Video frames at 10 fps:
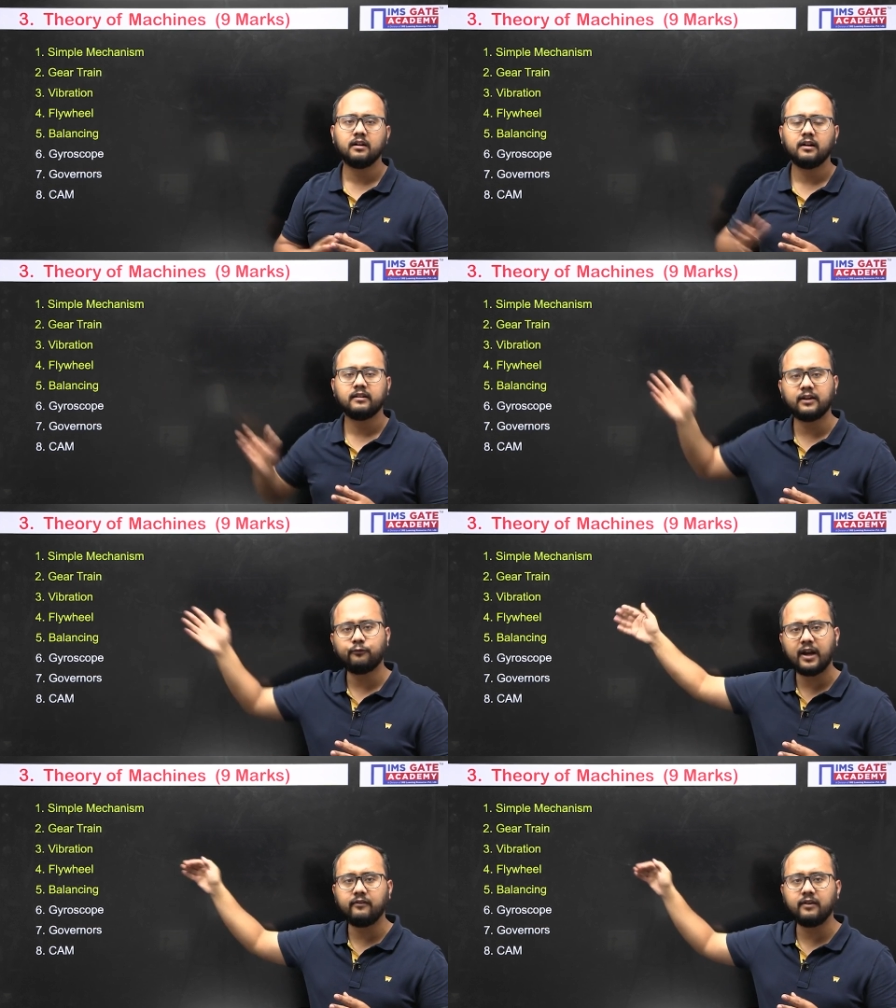Then
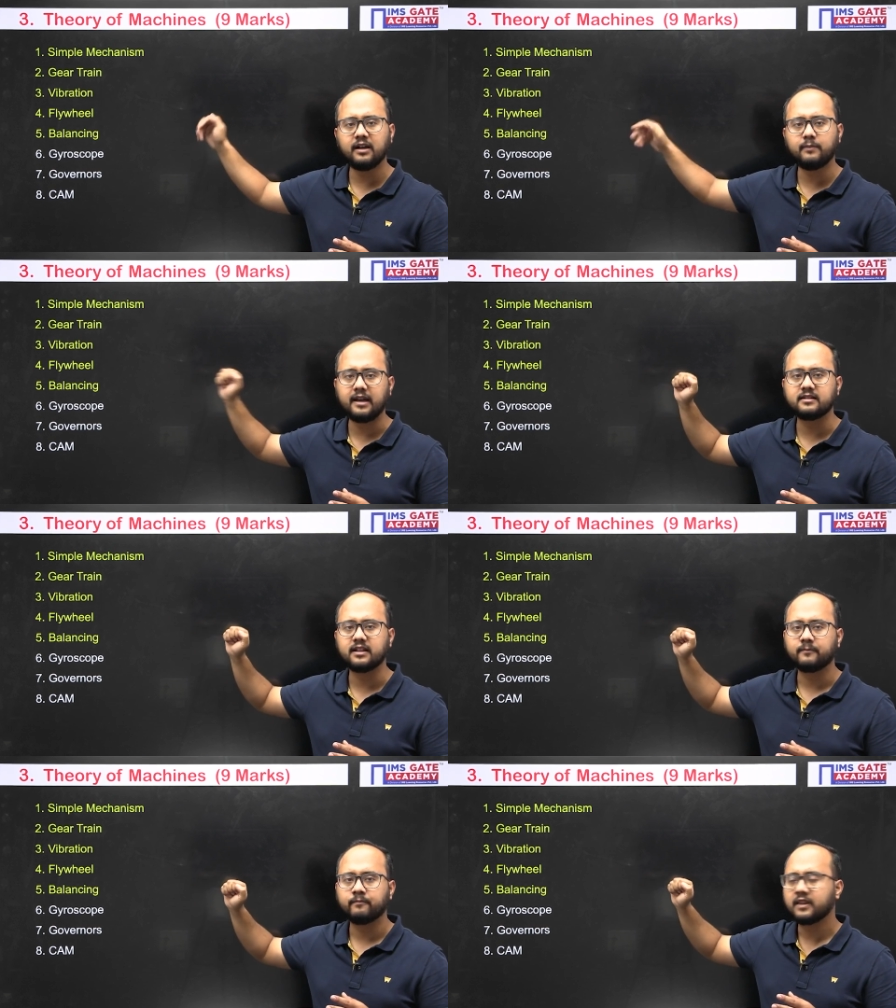flywheel and balancing.
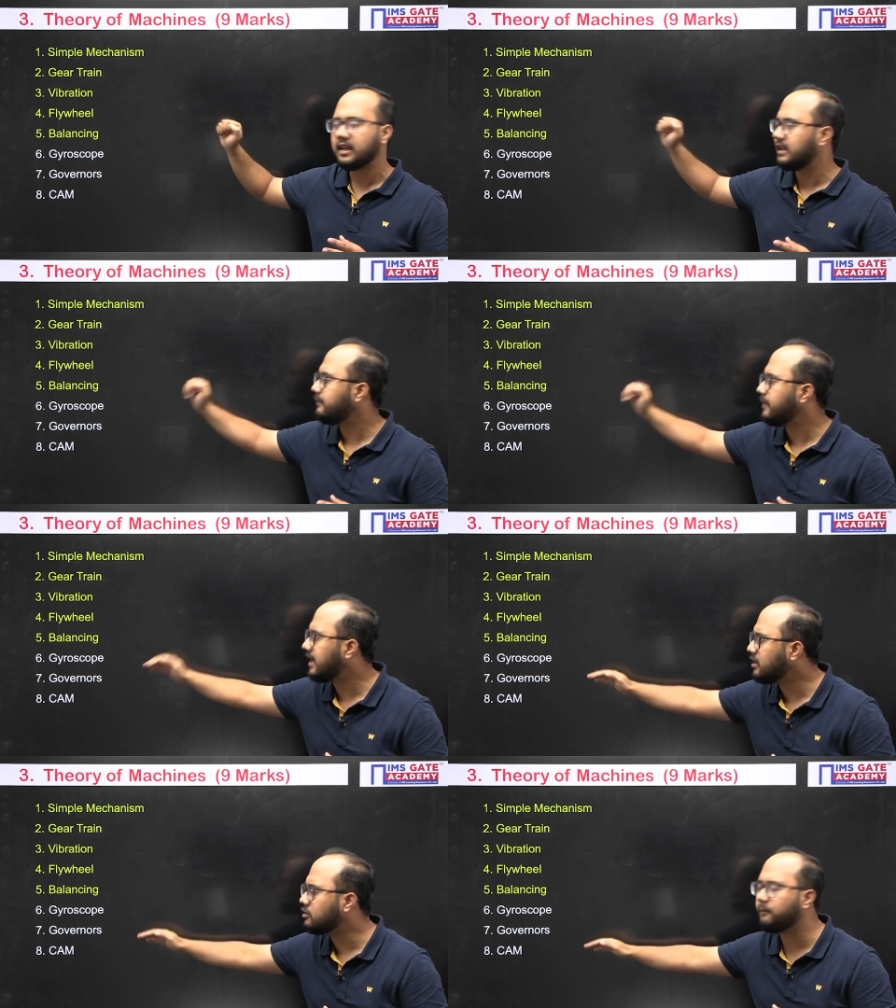
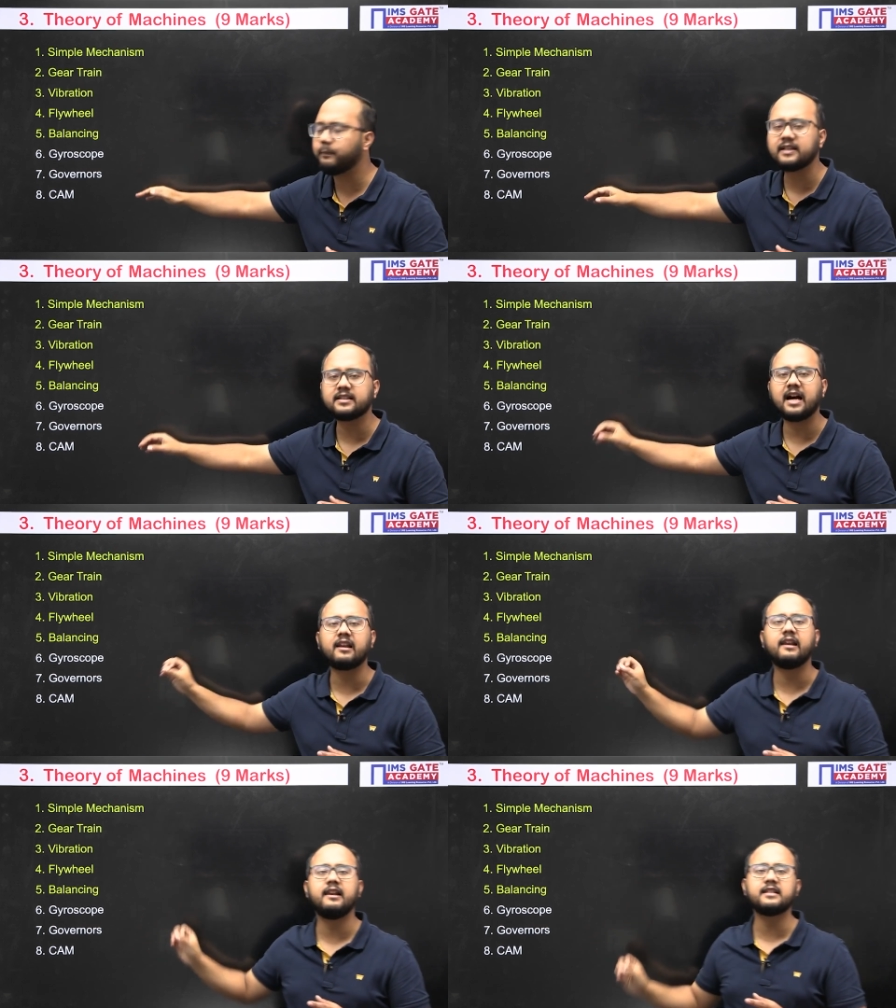Remaining topics are
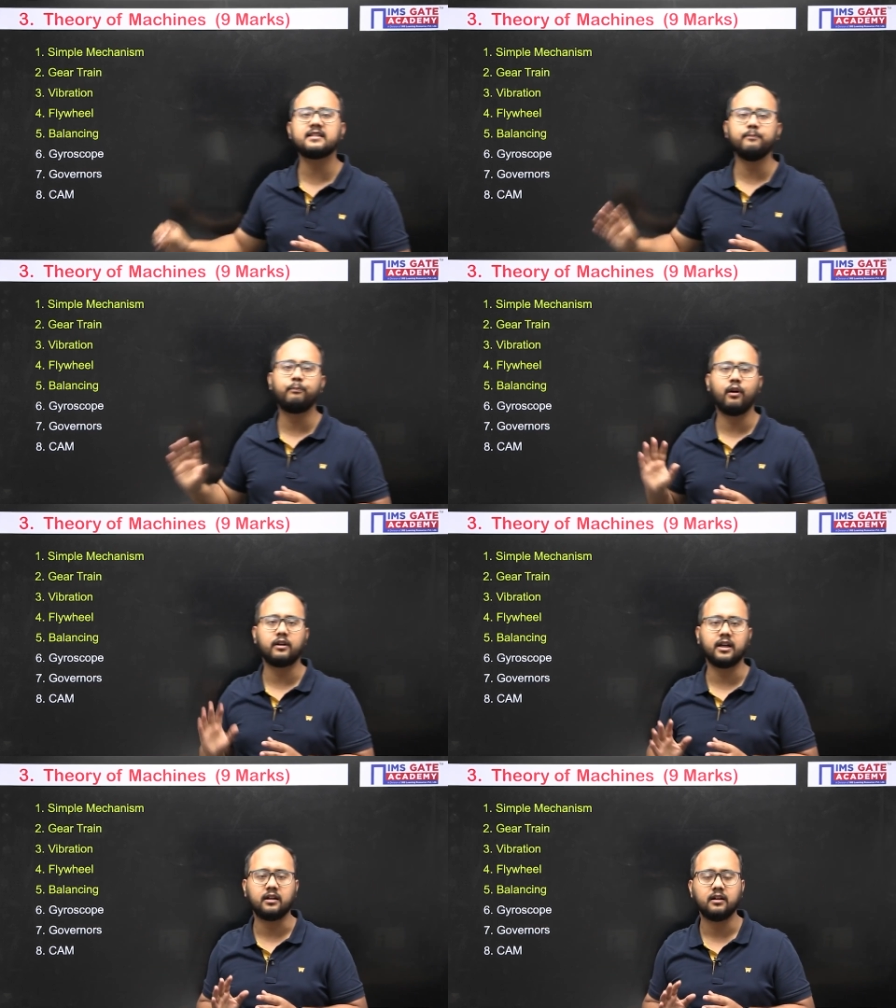less
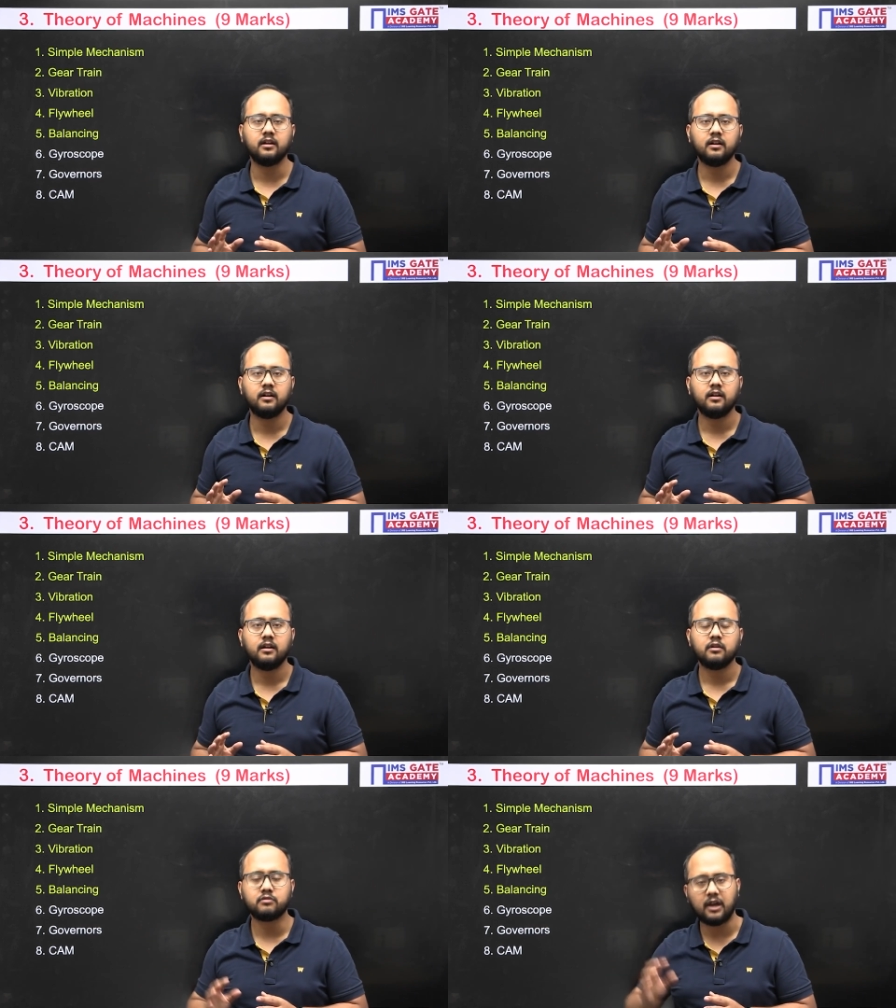important.
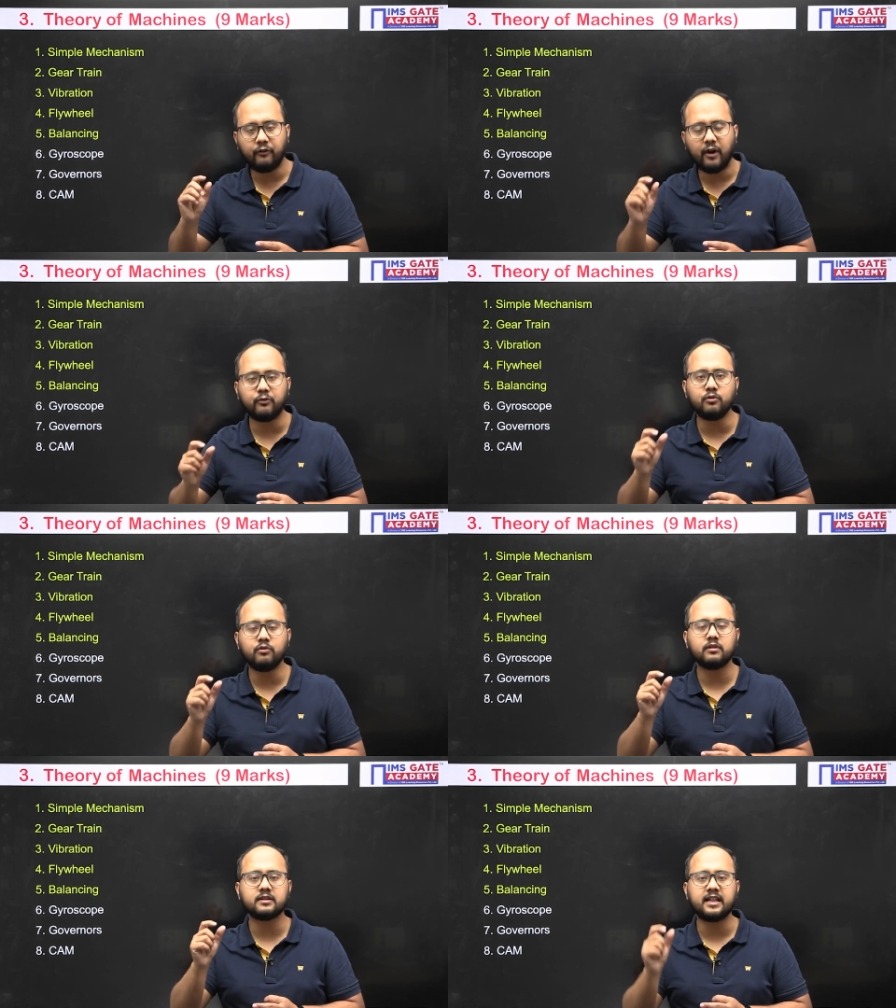So if I have to
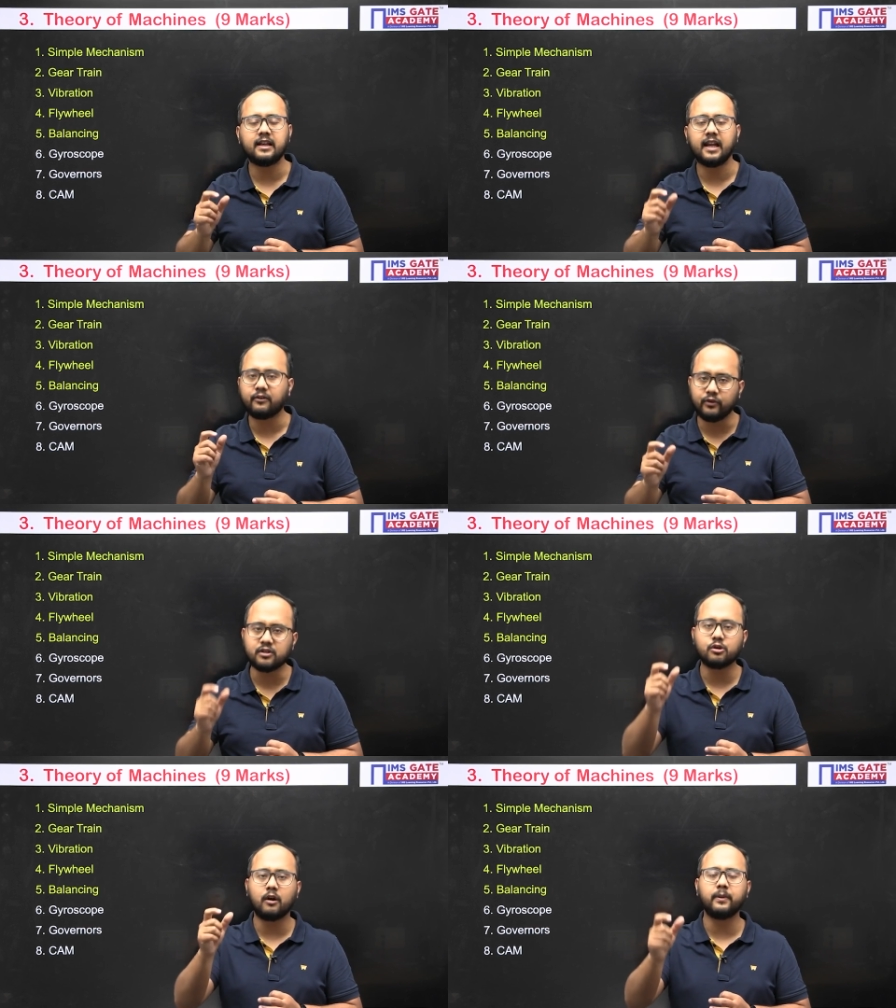see like which
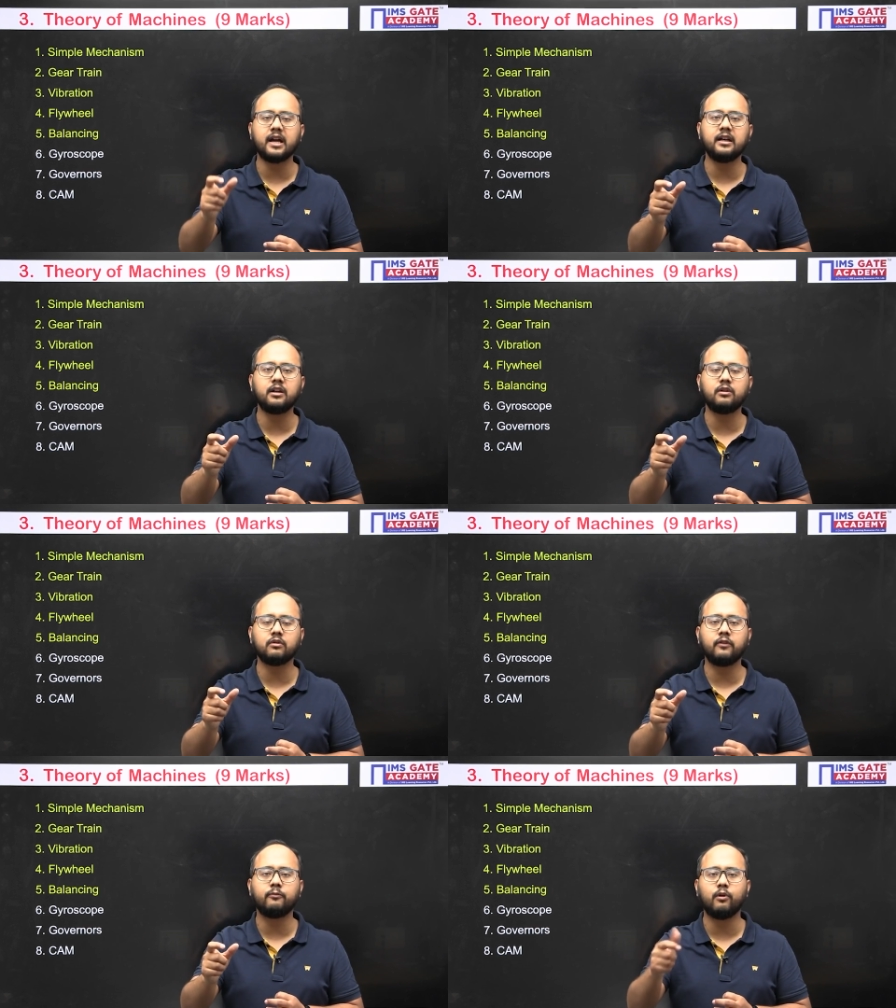topic I need to
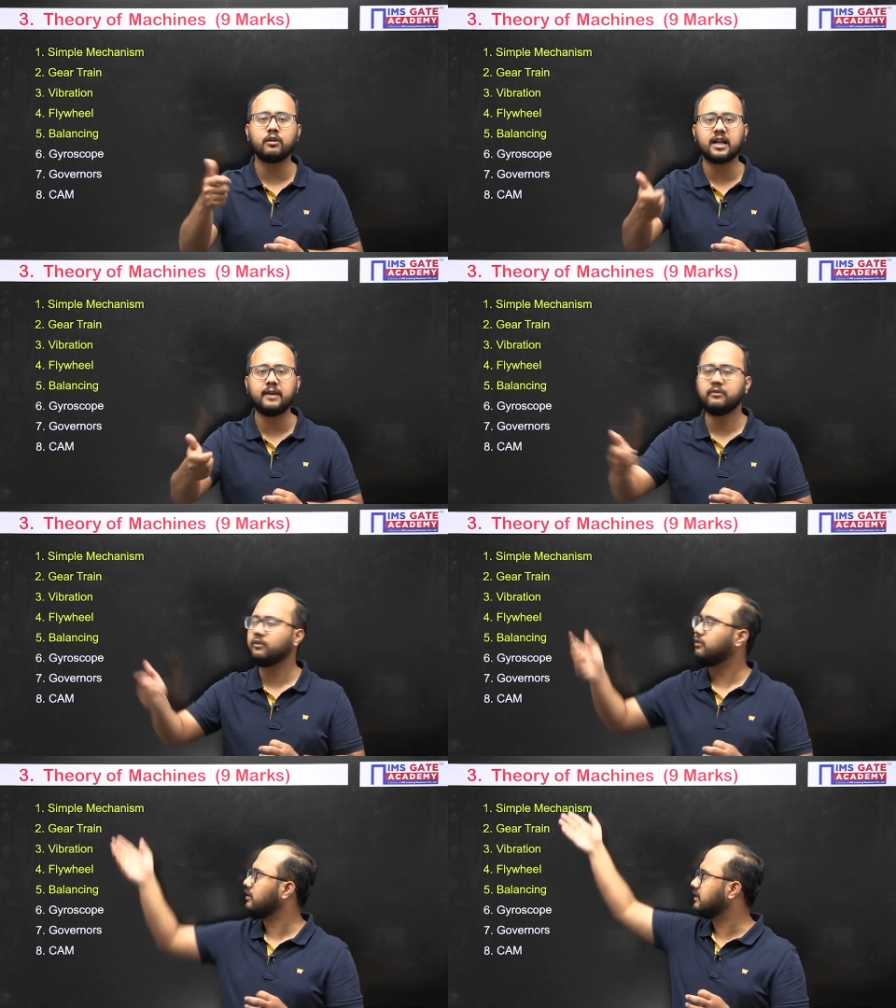give more time,
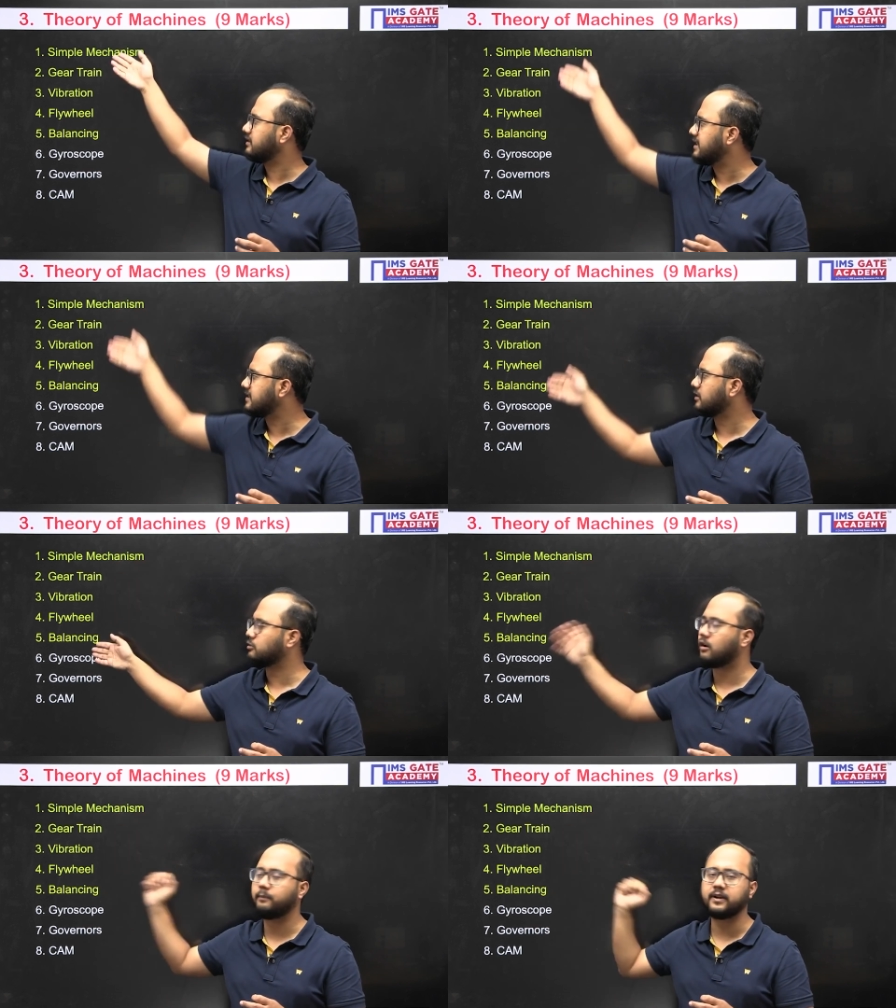these are the
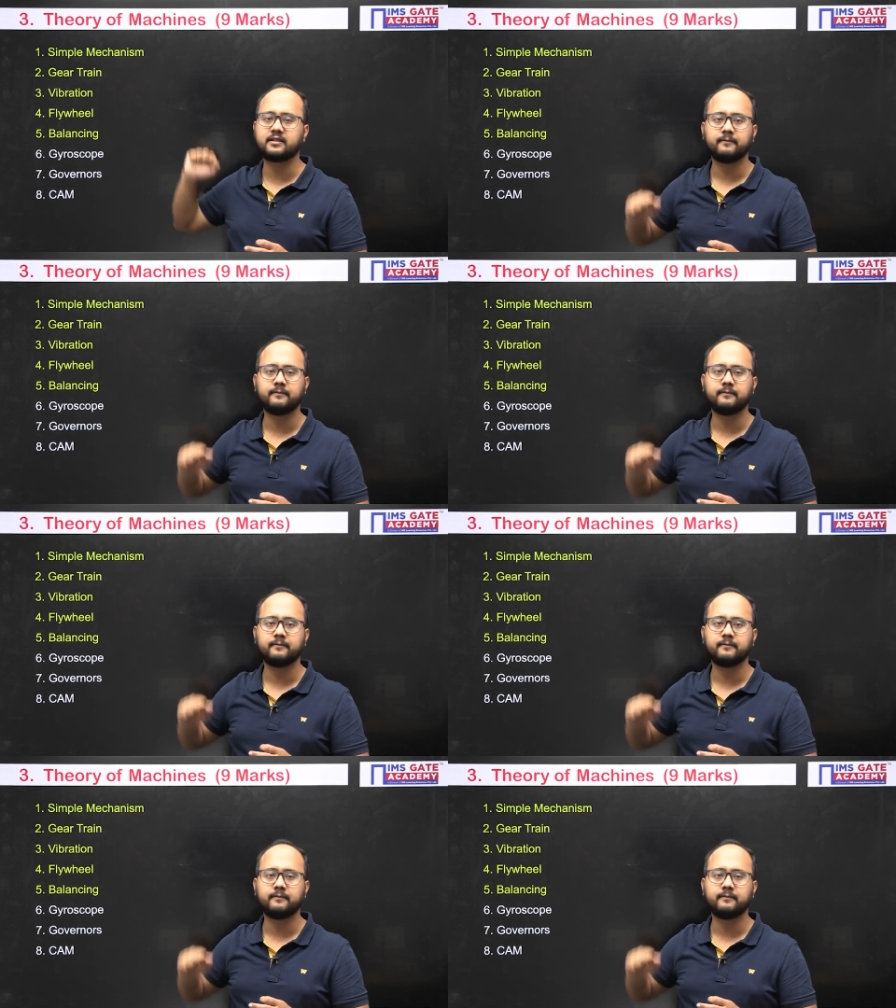topics